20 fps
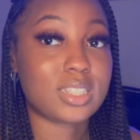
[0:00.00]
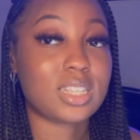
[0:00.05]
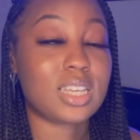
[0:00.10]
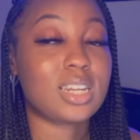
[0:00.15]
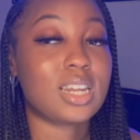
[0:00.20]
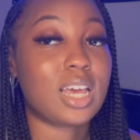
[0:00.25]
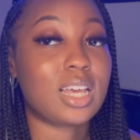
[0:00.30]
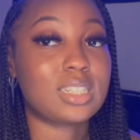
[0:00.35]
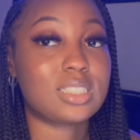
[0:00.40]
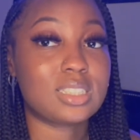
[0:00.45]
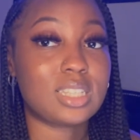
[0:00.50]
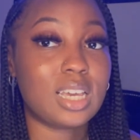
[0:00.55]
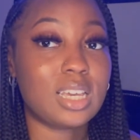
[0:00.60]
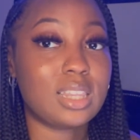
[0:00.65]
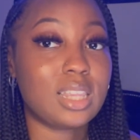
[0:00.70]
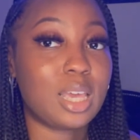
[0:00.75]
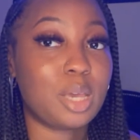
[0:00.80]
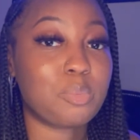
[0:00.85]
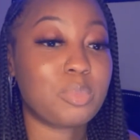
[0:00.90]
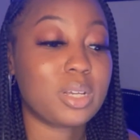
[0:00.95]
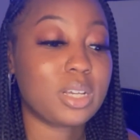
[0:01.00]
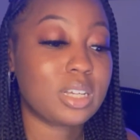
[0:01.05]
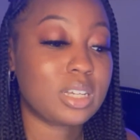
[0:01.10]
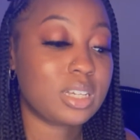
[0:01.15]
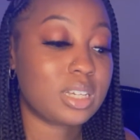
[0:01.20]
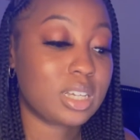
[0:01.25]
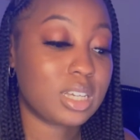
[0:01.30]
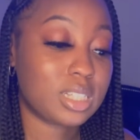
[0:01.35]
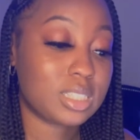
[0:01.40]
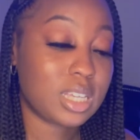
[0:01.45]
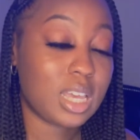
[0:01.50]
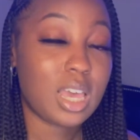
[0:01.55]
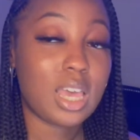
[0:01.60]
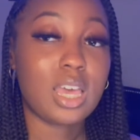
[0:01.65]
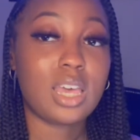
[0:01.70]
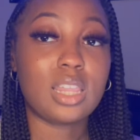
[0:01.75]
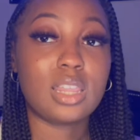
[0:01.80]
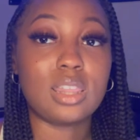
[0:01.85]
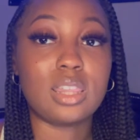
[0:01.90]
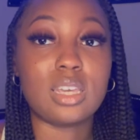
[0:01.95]
And I say that because
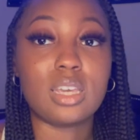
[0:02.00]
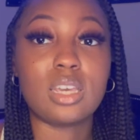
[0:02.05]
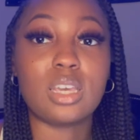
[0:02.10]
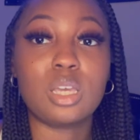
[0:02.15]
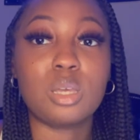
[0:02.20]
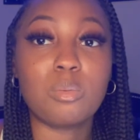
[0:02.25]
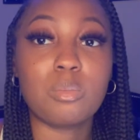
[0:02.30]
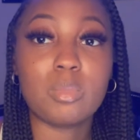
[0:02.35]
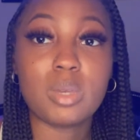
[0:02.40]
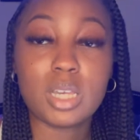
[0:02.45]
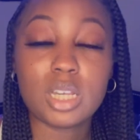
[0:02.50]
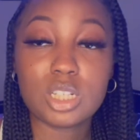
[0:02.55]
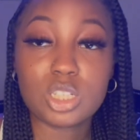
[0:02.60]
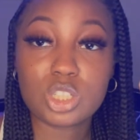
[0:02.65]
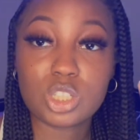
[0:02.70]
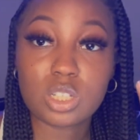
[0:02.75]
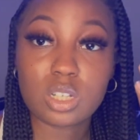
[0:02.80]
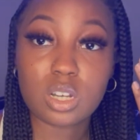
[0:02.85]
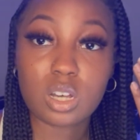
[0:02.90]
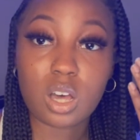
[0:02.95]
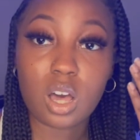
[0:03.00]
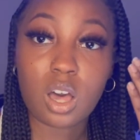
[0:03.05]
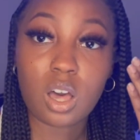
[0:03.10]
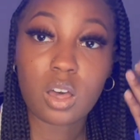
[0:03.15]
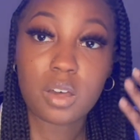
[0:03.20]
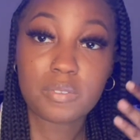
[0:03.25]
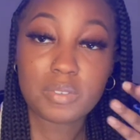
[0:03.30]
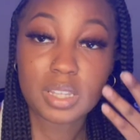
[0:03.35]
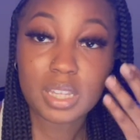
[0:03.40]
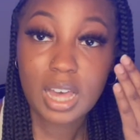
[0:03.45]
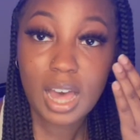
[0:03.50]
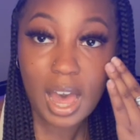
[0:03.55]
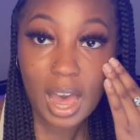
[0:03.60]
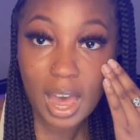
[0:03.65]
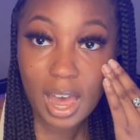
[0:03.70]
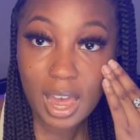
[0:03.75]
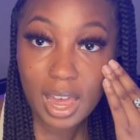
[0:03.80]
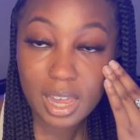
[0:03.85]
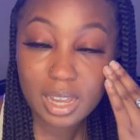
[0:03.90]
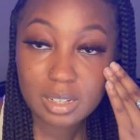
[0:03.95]
the image of the
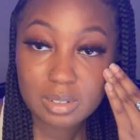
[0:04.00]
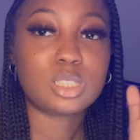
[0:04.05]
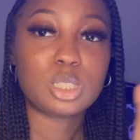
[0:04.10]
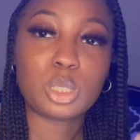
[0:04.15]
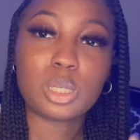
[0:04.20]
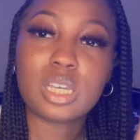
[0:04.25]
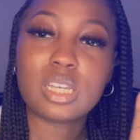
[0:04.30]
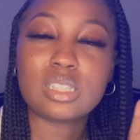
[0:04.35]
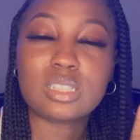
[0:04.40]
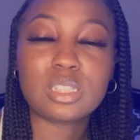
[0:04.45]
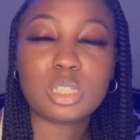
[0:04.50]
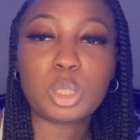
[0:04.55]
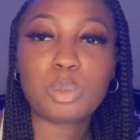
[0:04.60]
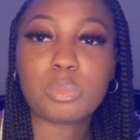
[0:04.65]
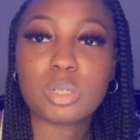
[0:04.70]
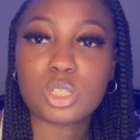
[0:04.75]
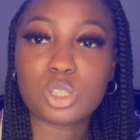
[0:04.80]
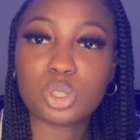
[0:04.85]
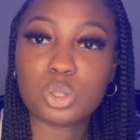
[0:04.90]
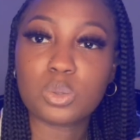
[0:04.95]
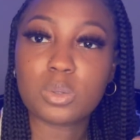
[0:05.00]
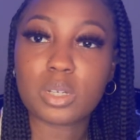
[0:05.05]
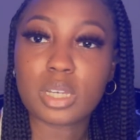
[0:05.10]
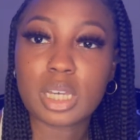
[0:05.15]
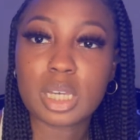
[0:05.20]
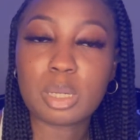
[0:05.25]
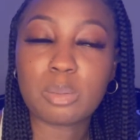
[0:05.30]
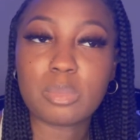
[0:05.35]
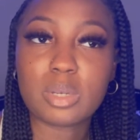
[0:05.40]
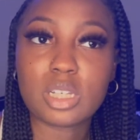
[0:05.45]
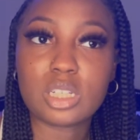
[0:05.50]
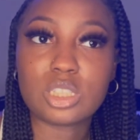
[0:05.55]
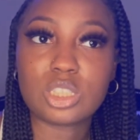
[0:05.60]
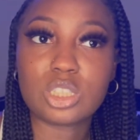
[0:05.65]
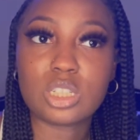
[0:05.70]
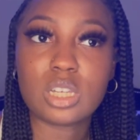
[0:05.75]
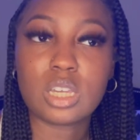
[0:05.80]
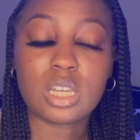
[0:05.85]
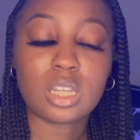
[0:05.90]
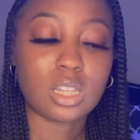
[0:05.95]
eye is similar to an image
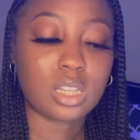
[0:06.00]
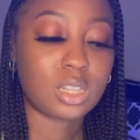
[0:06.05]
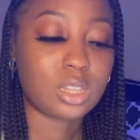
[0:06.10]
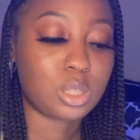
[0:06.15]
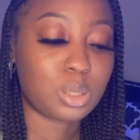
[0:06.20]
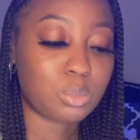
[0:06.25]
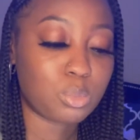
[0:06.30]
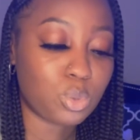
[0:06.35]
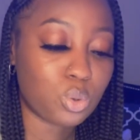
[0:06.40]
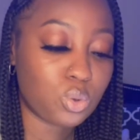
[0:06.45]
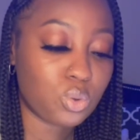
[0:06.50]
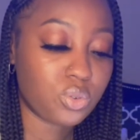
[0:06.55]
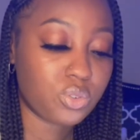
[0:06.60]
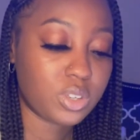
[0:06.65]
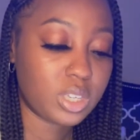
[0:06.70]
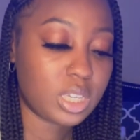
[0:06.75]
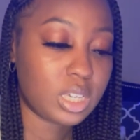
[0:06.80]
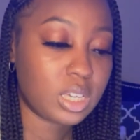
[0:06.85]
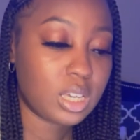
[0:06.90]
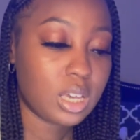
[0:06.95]
in the movie